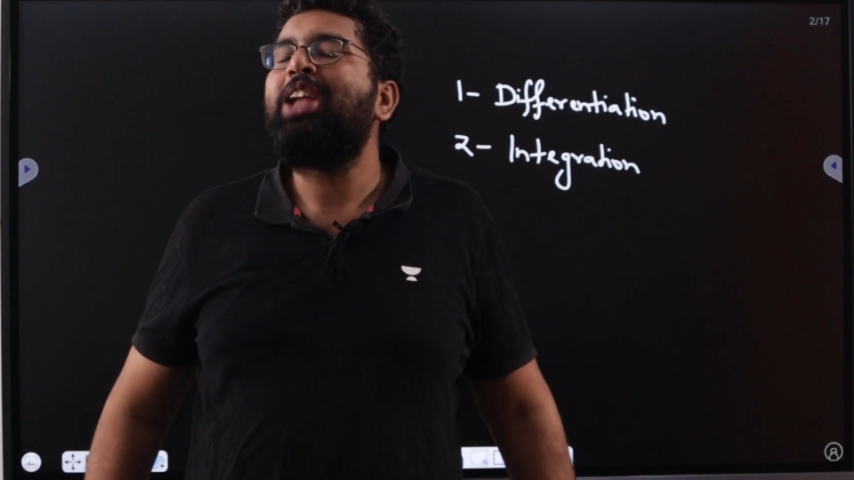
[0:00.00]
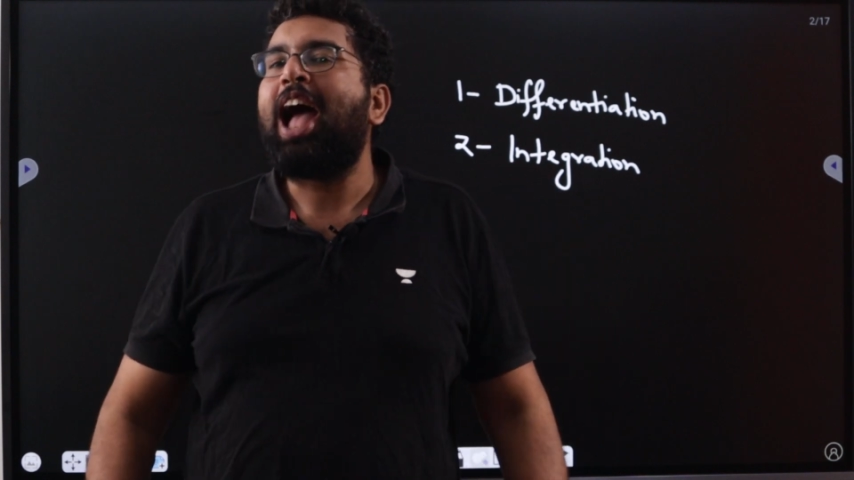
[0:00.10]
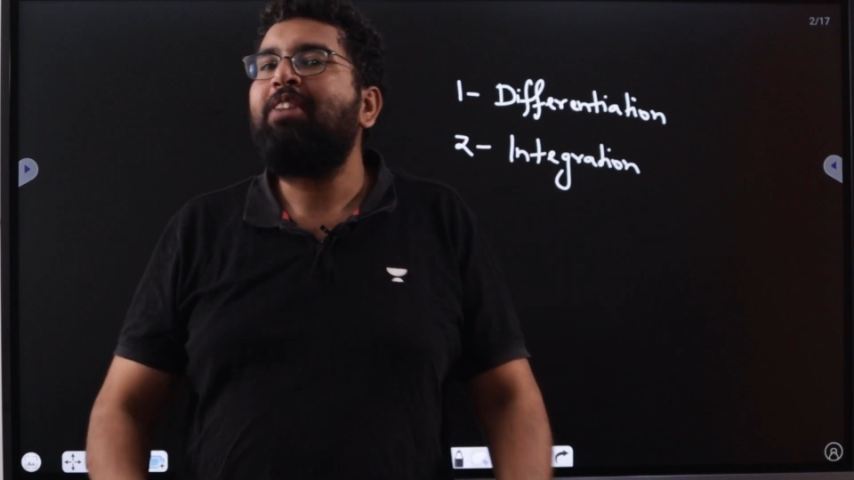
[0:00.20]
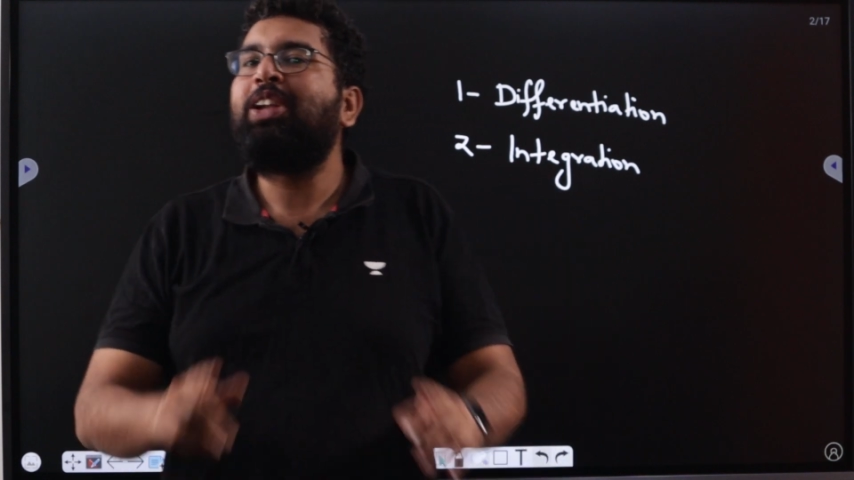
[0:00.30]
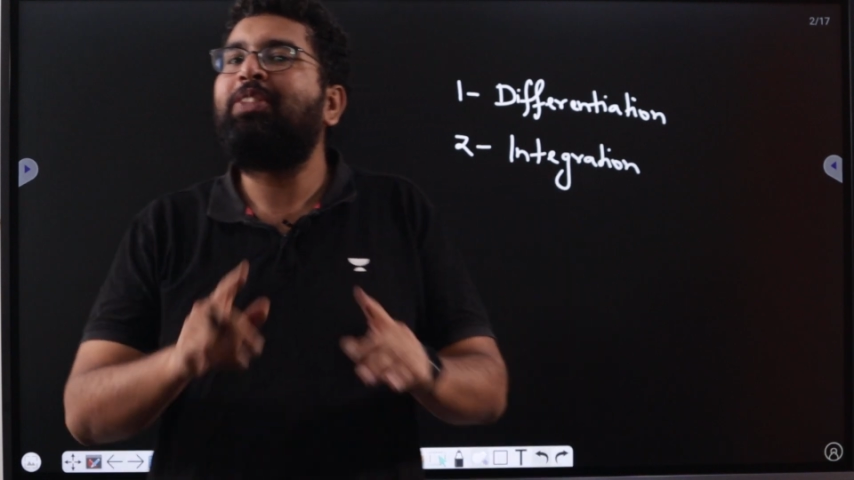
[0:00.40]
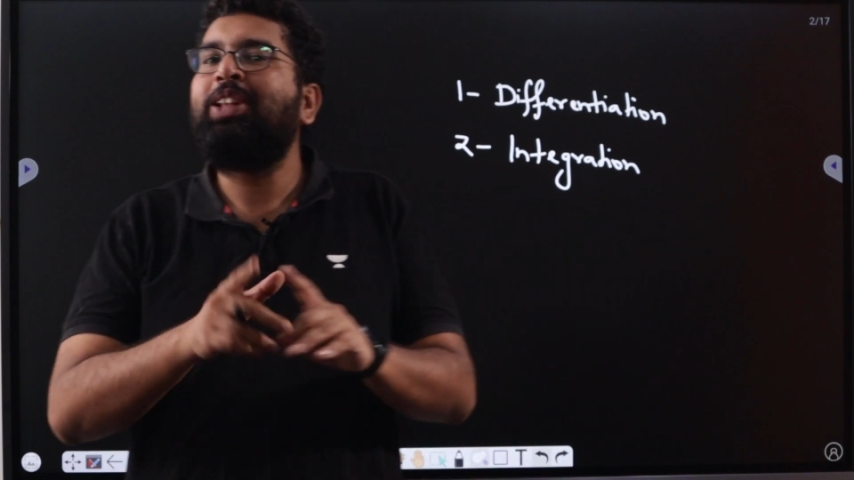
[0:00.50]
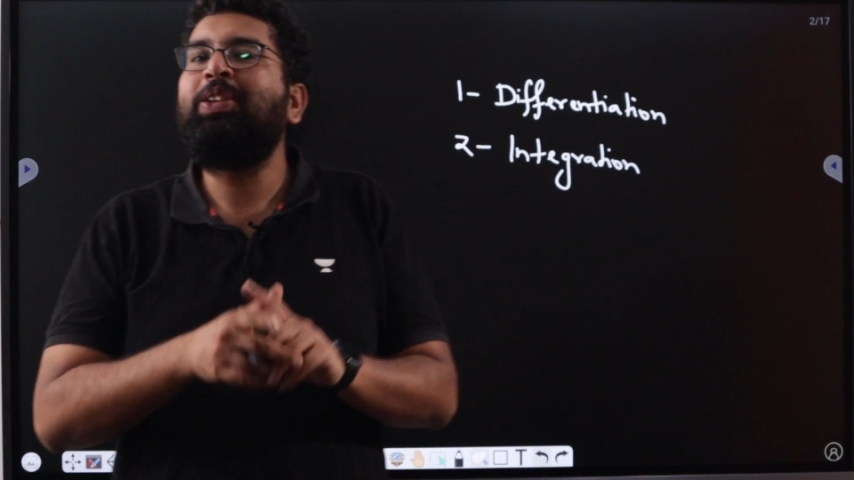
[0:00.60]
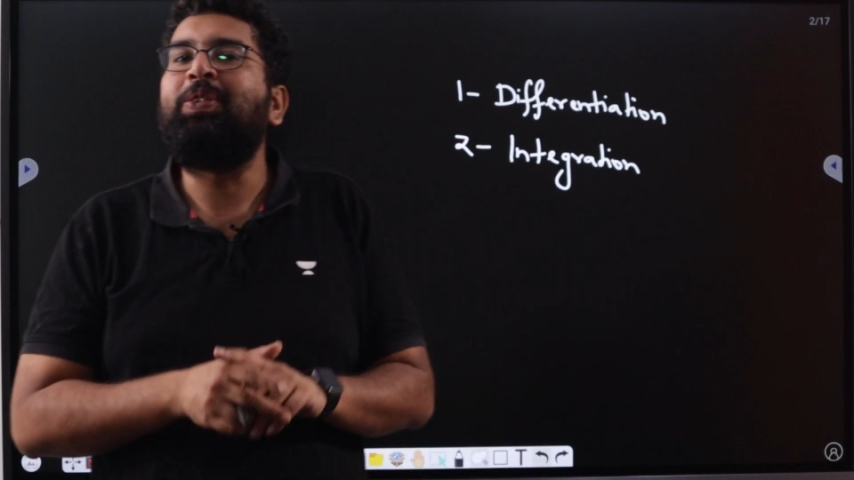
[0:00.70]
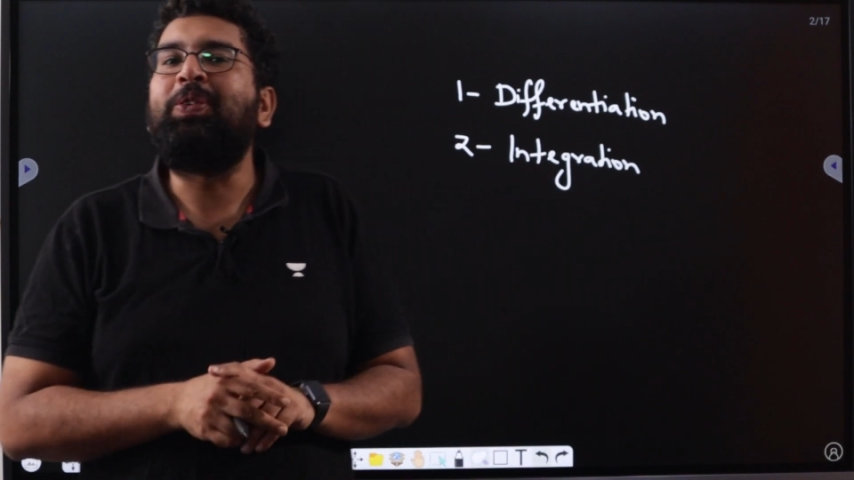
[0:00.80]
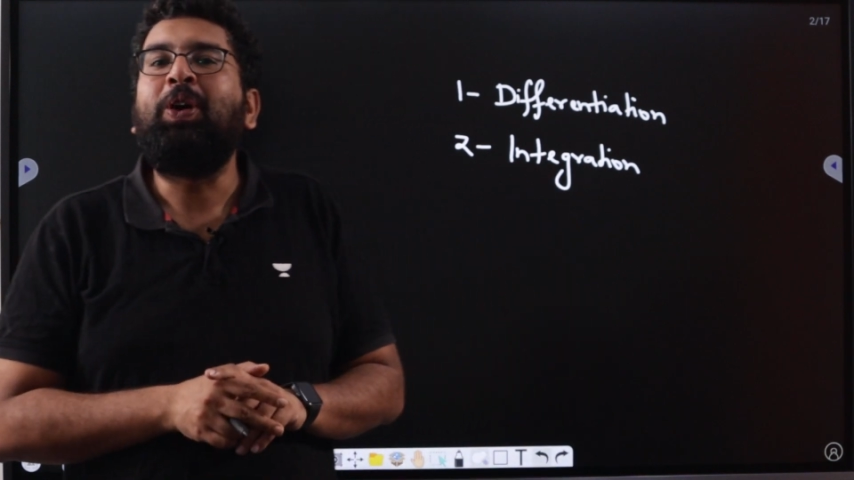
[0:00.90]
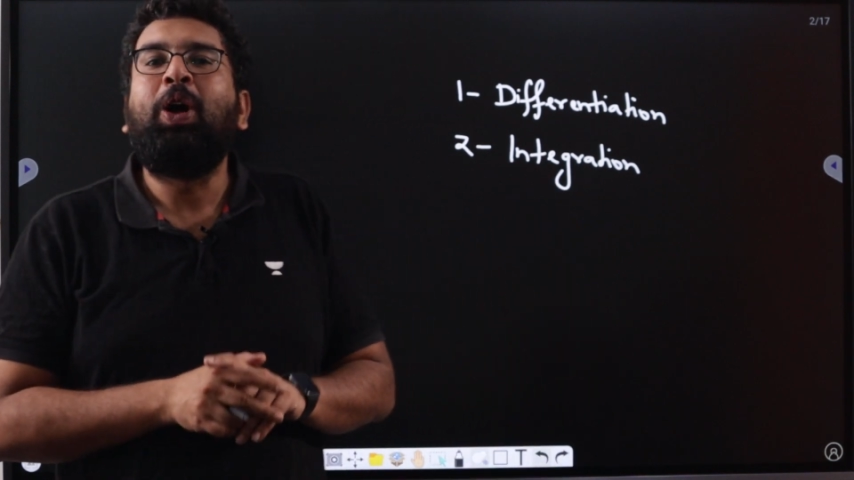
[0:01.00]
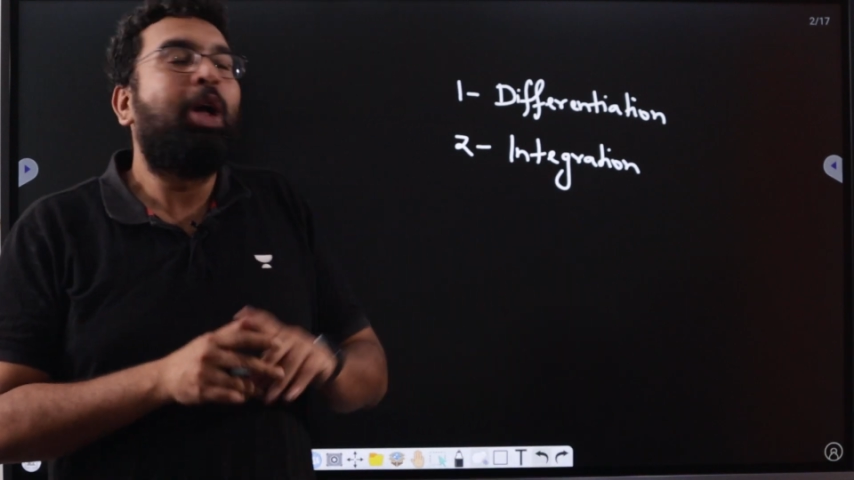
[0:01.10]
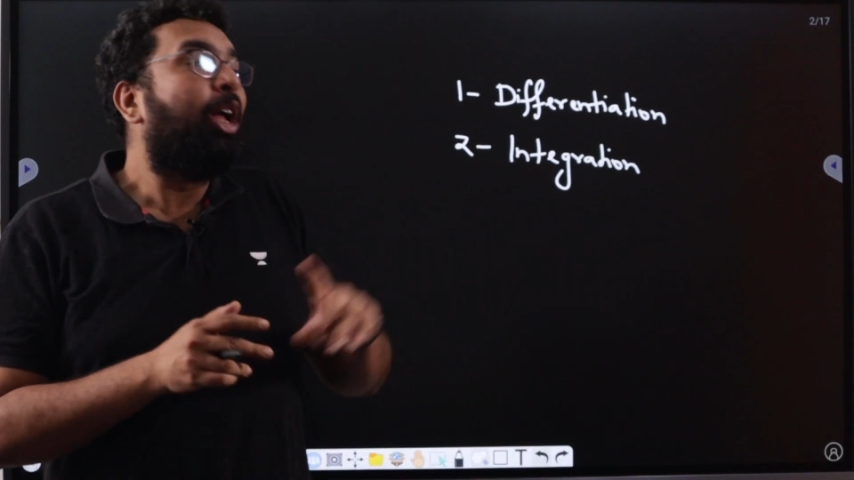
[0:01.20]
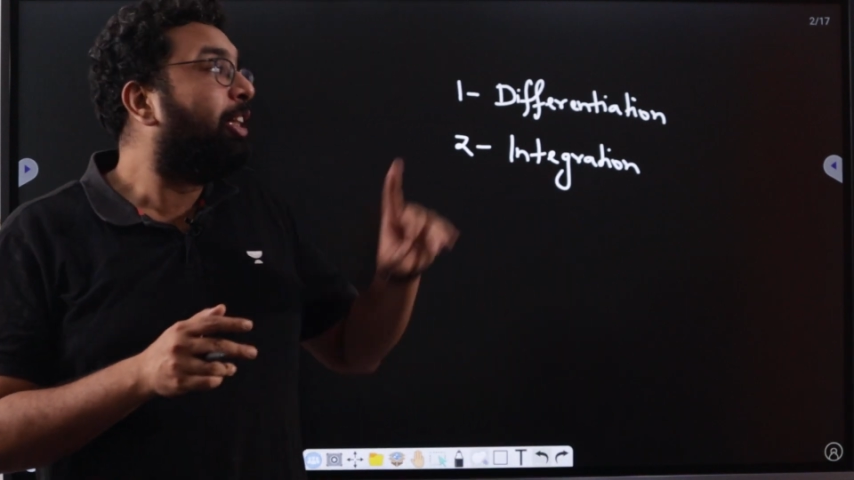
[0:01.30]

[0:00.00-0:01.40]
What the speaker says: we have given you